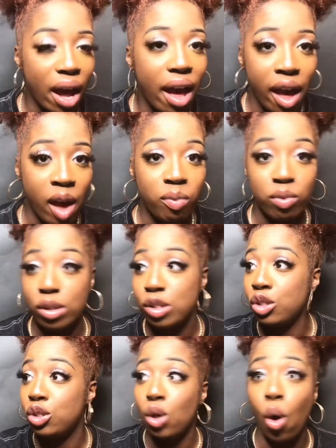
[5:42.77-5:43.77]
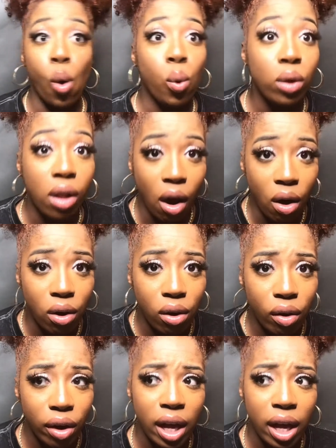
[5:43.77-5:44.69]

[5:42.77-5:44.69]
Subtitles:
had for so long